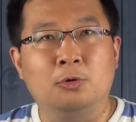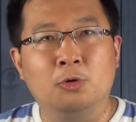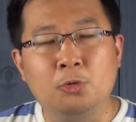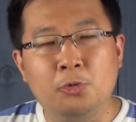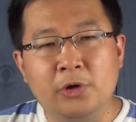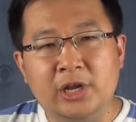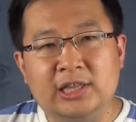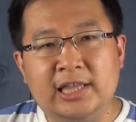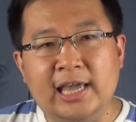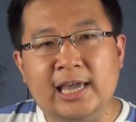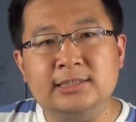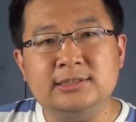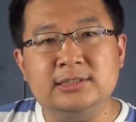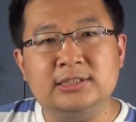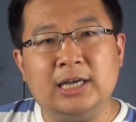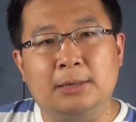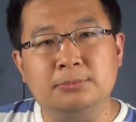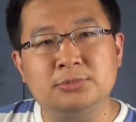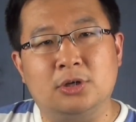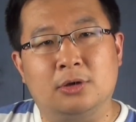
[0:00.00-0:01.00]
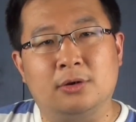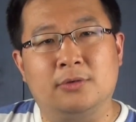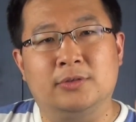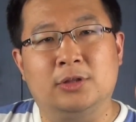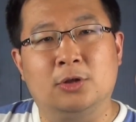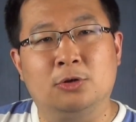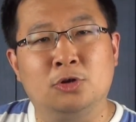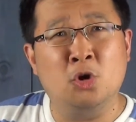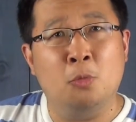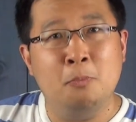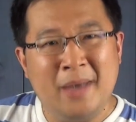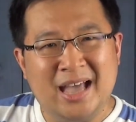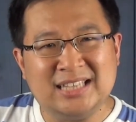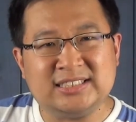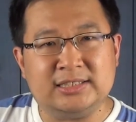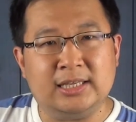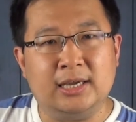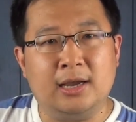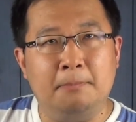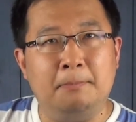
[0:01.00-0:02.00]
who retains some sort of the
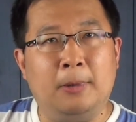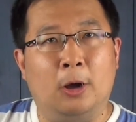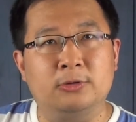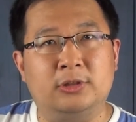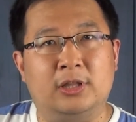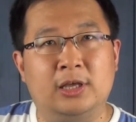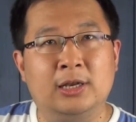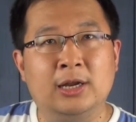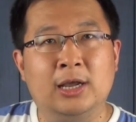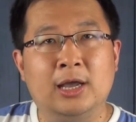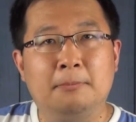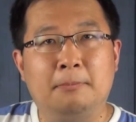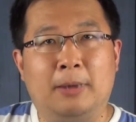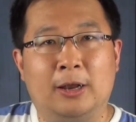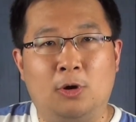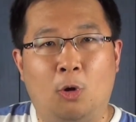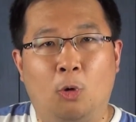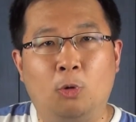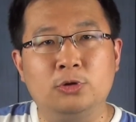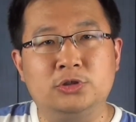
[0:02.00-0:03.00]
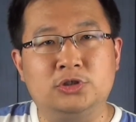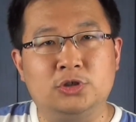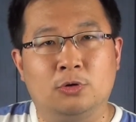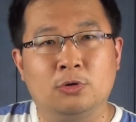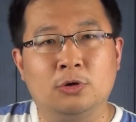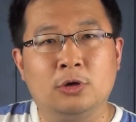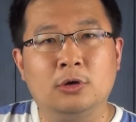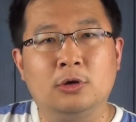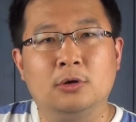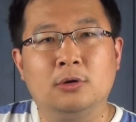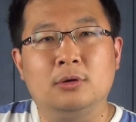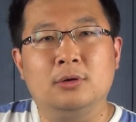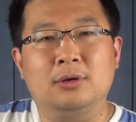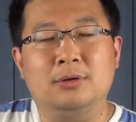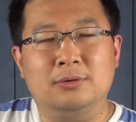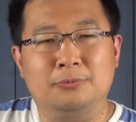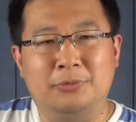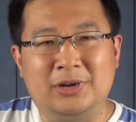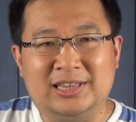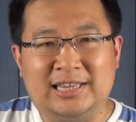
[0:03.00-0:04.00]
domestic about it, but also
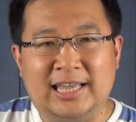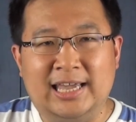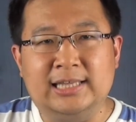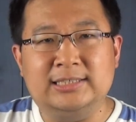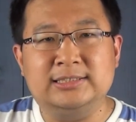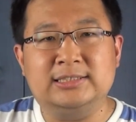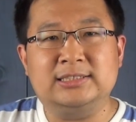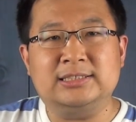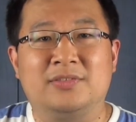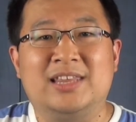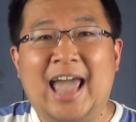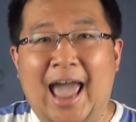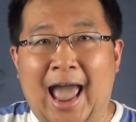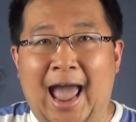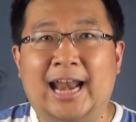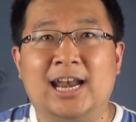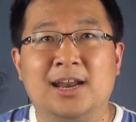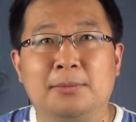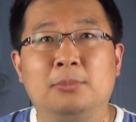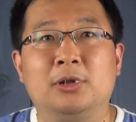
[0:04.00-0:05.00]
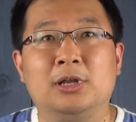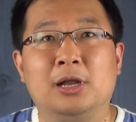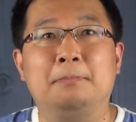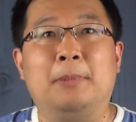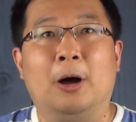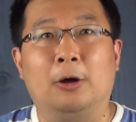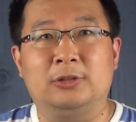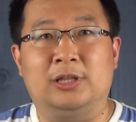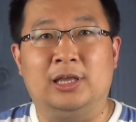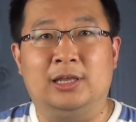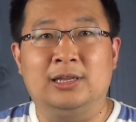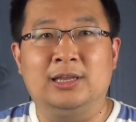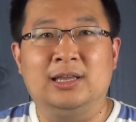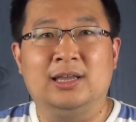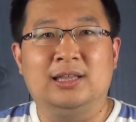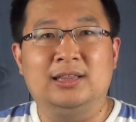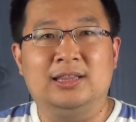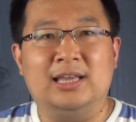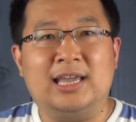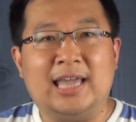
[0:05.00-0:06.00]
retains the animal about it.
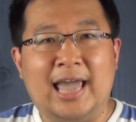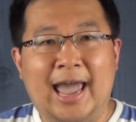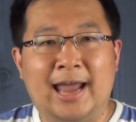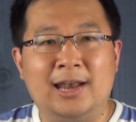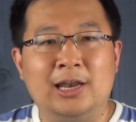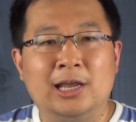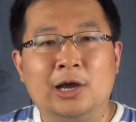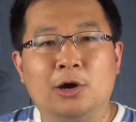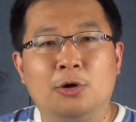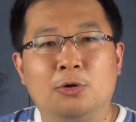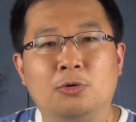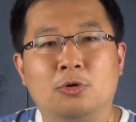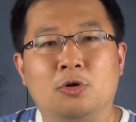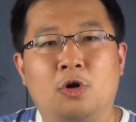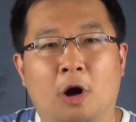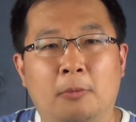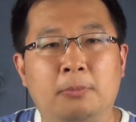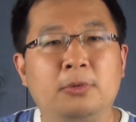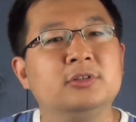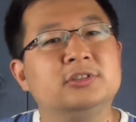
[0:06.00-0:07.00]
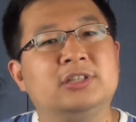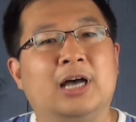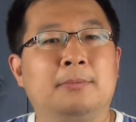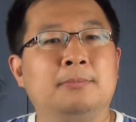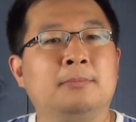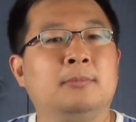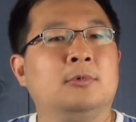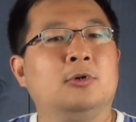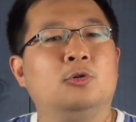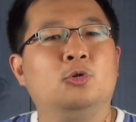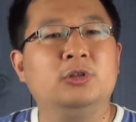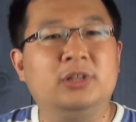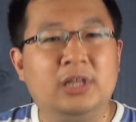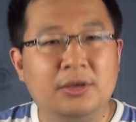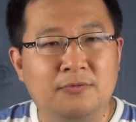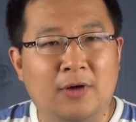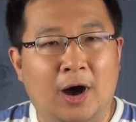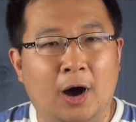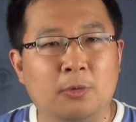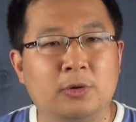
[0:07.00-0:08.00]
The cat who gobbles up, who
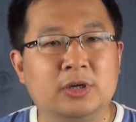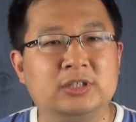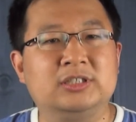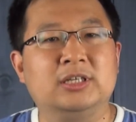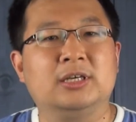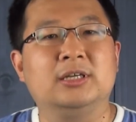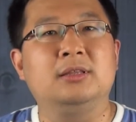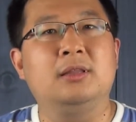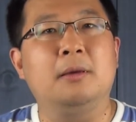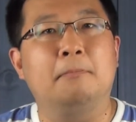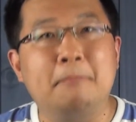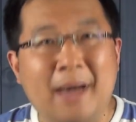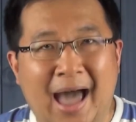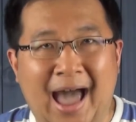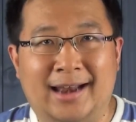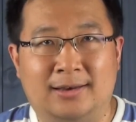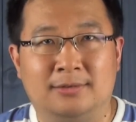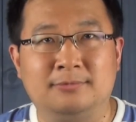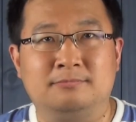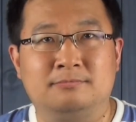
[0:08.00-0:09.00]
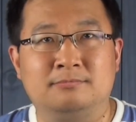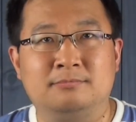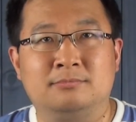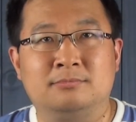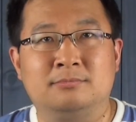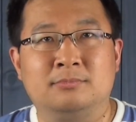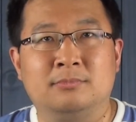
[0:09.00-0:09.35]
devours the bat.